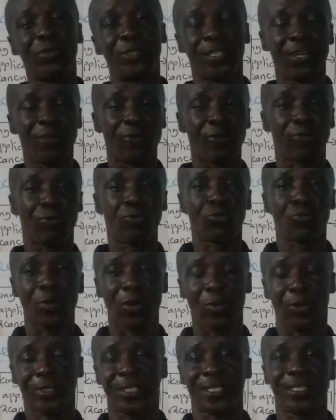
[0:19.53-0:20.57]
say
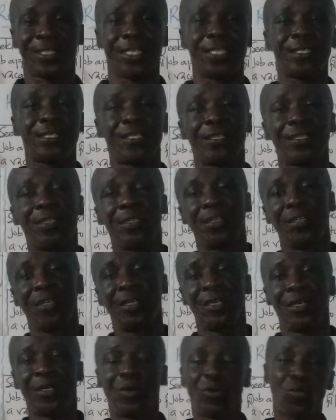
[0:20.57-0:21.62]
recruitment, what is it?
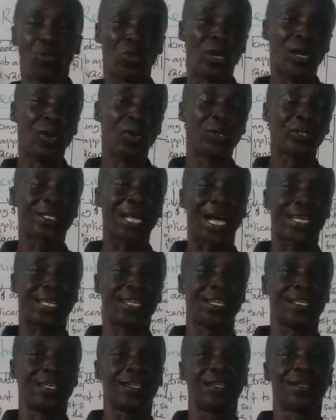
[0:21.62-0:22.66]
We looked at
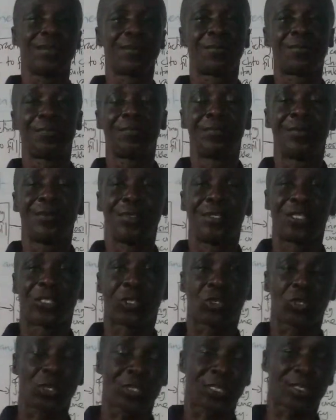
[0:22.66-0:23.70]
the
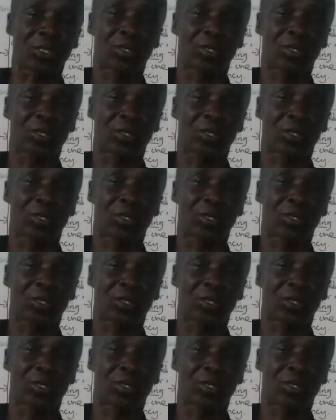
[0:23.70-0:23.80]
sources